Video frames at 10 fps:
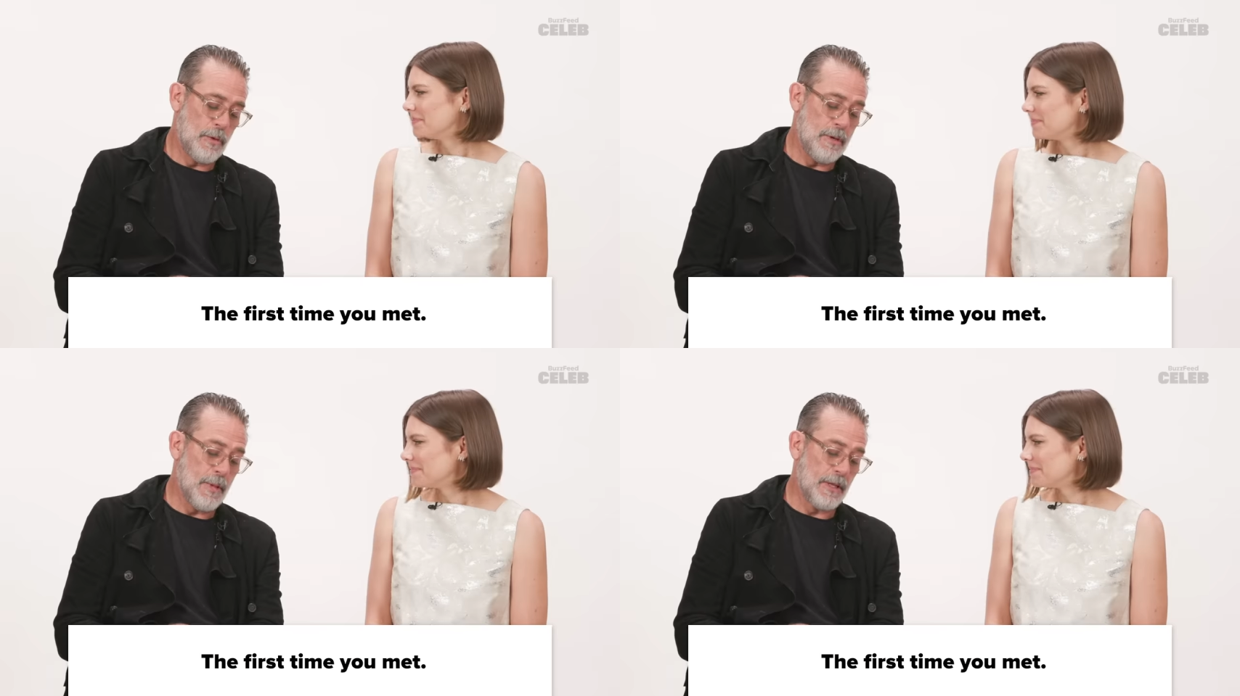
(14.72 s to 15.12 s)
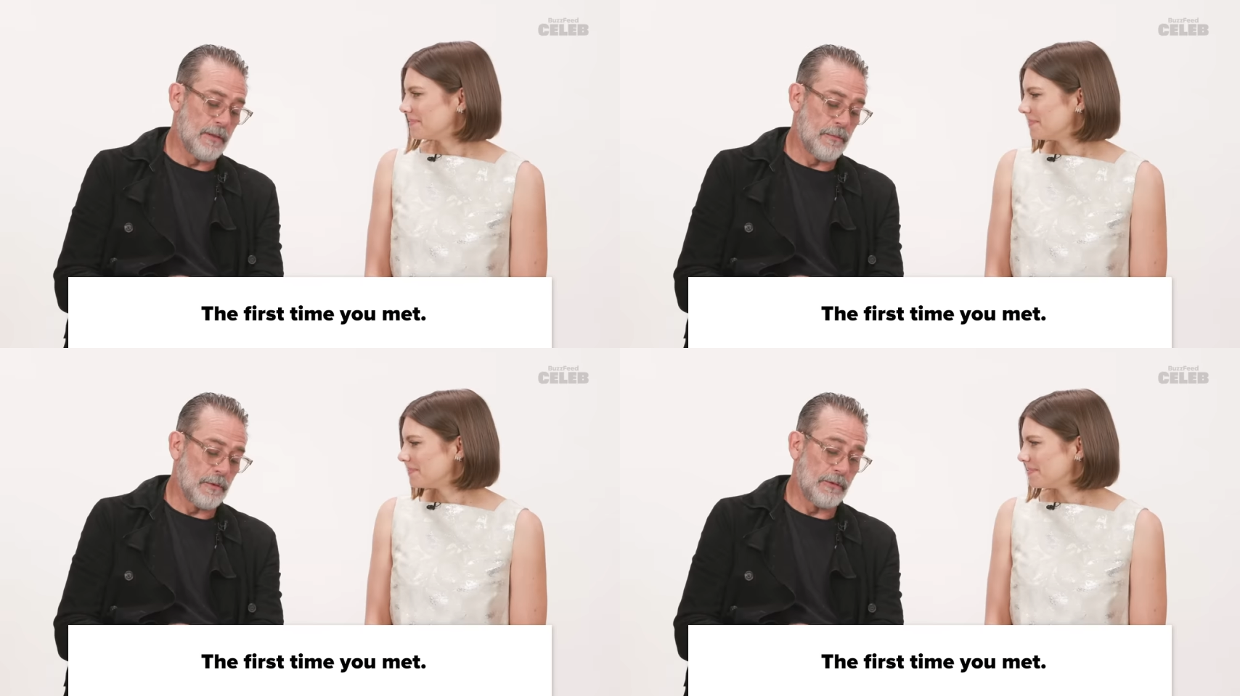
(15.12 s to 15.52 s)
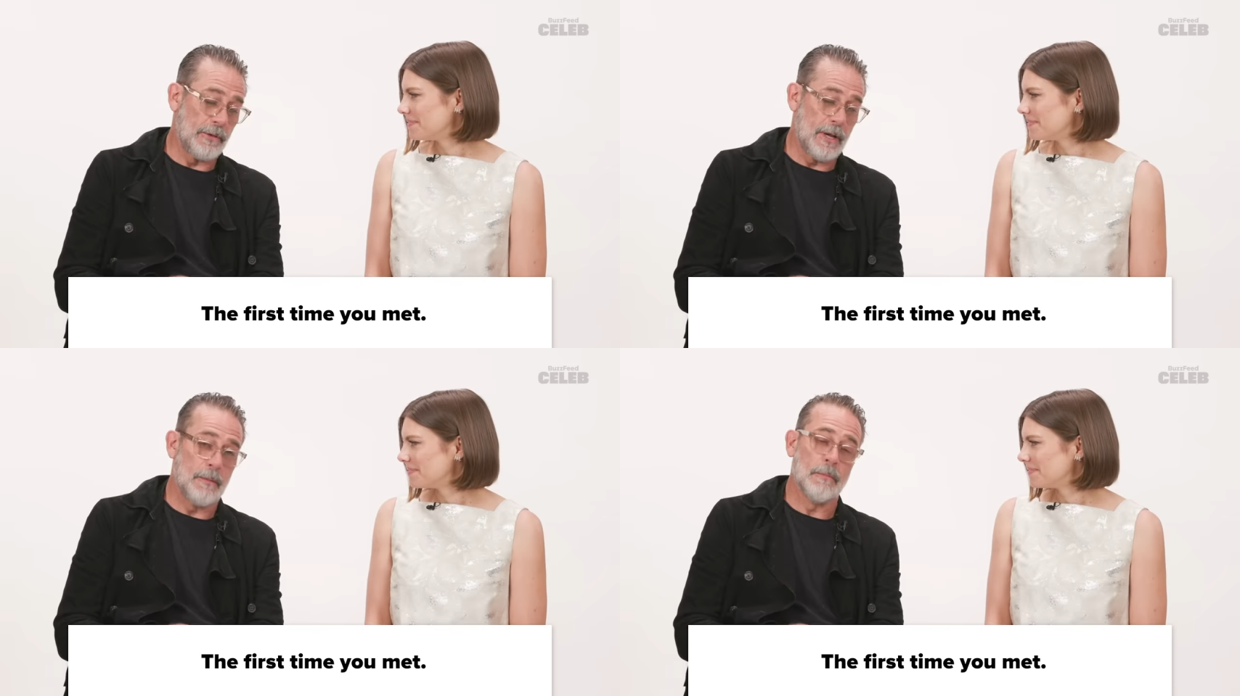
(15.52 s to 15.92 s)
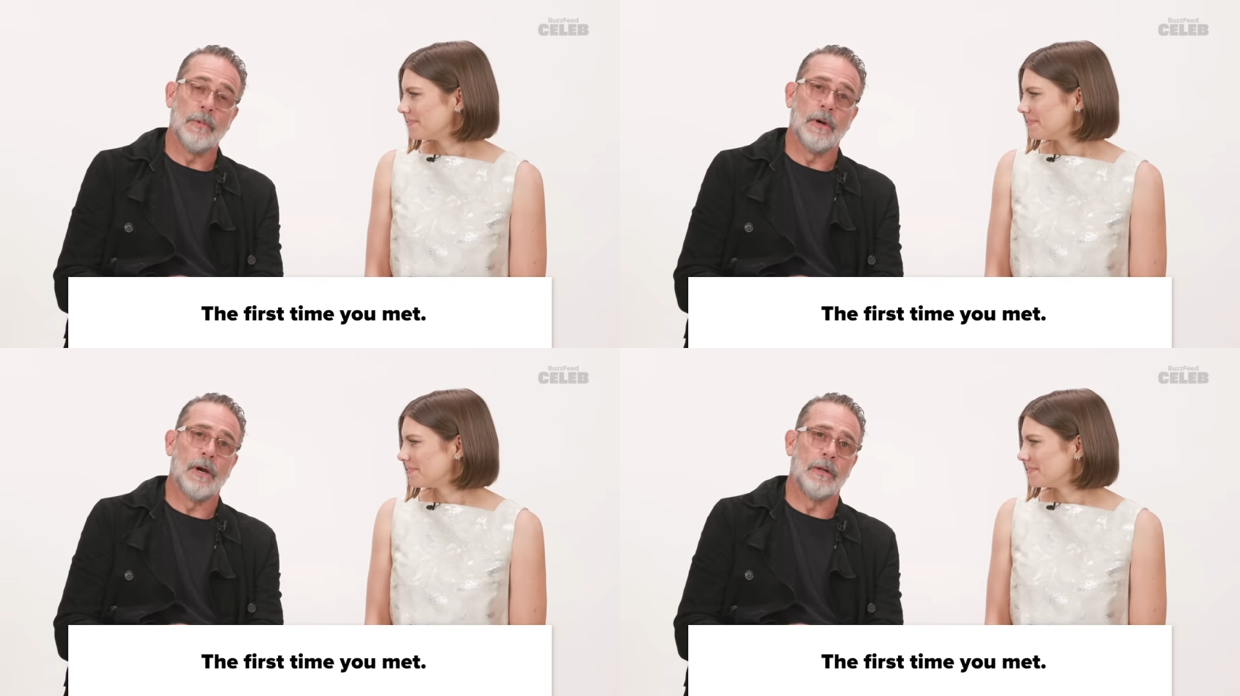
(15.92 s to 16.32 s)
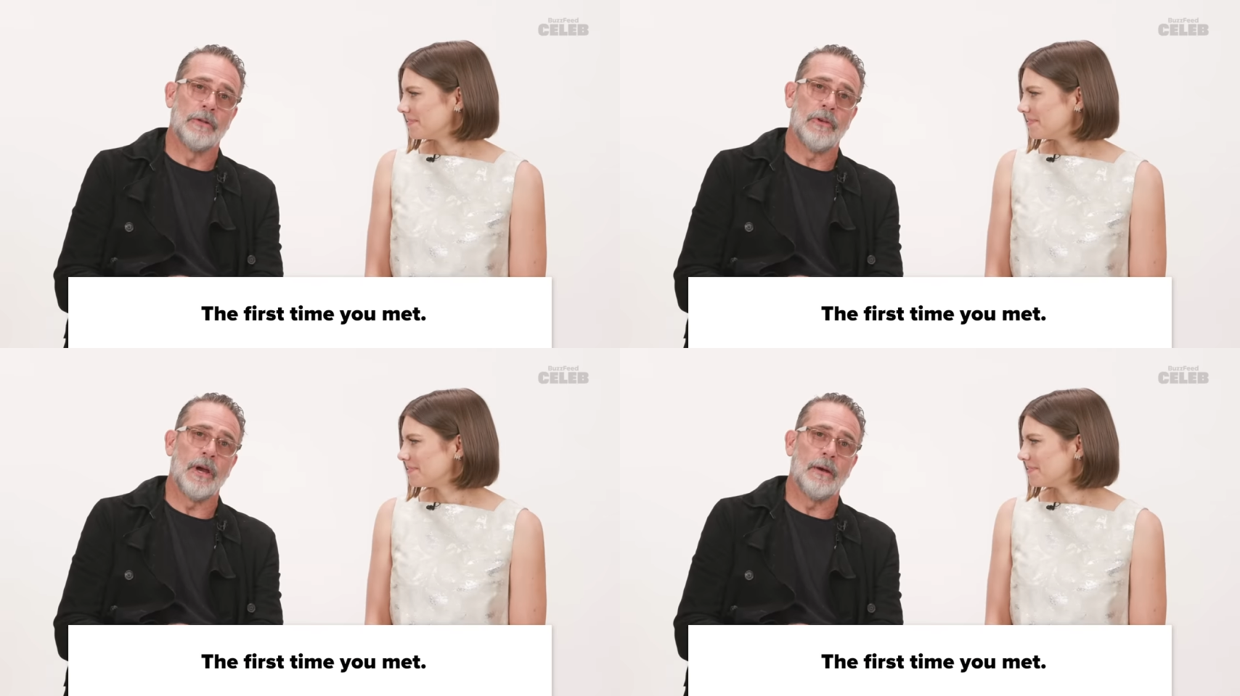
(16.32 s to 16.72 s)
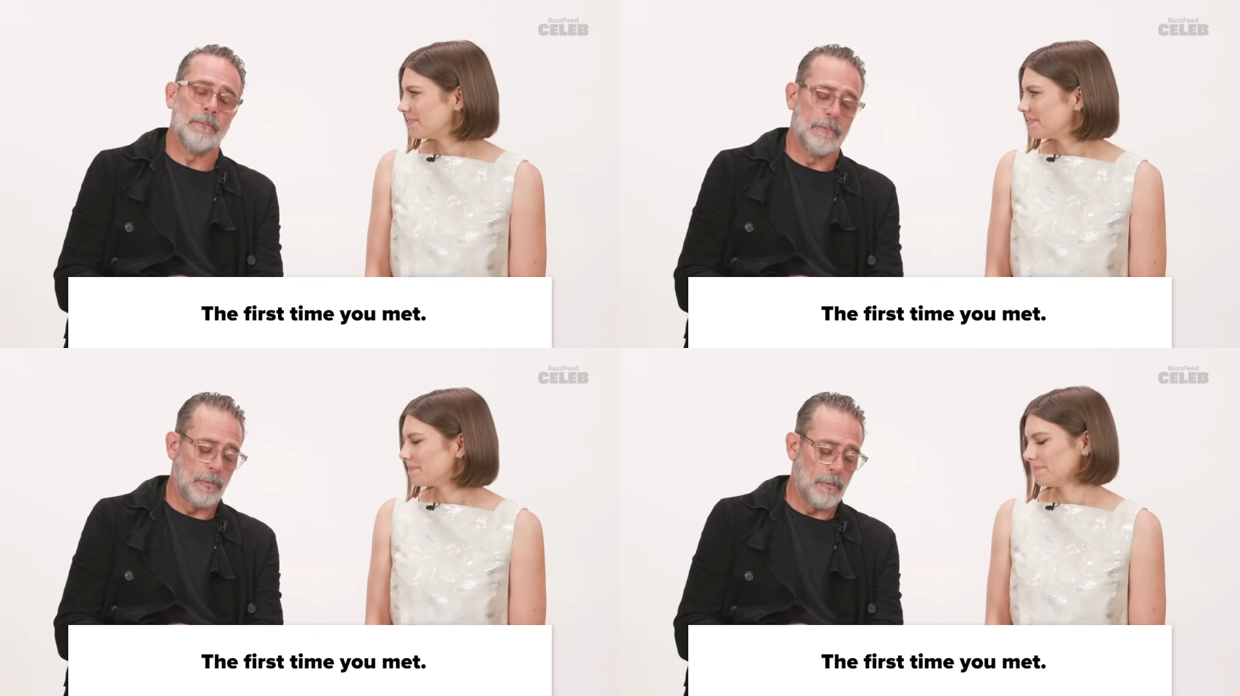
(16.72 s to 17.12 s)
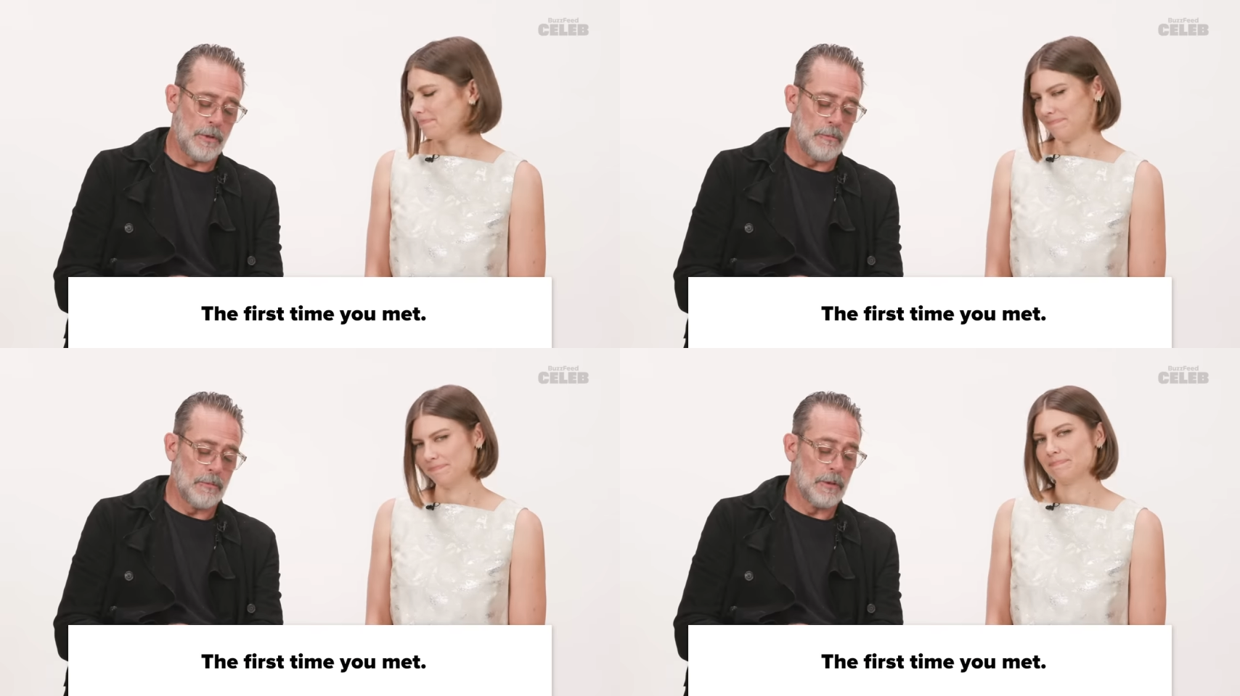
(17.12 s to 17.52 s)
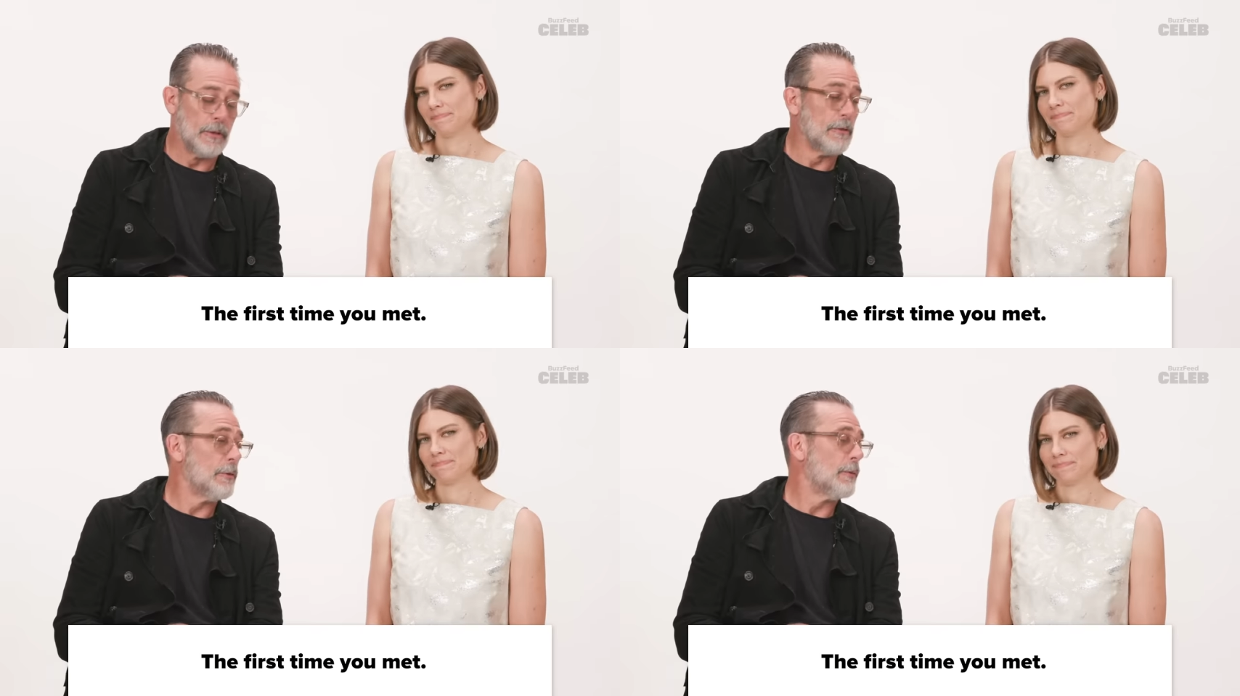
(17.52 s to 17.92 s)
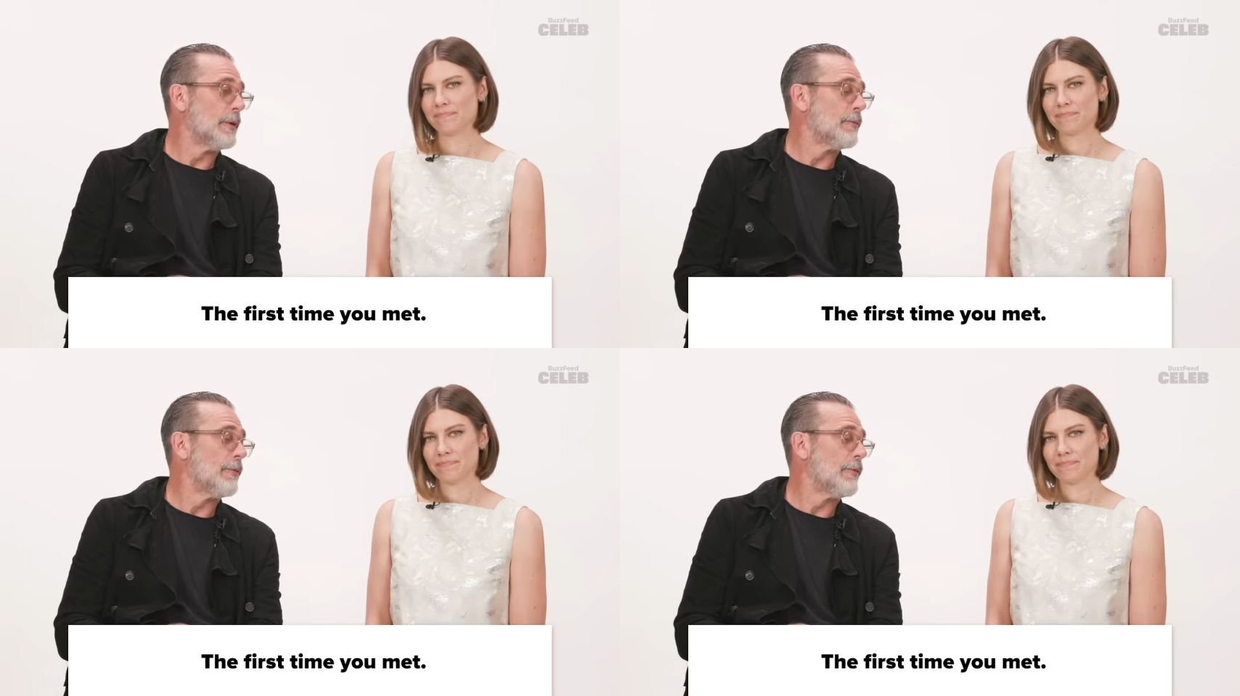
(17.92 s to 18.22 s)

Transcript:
Speaker 1: We met the first time on the job. We were doing a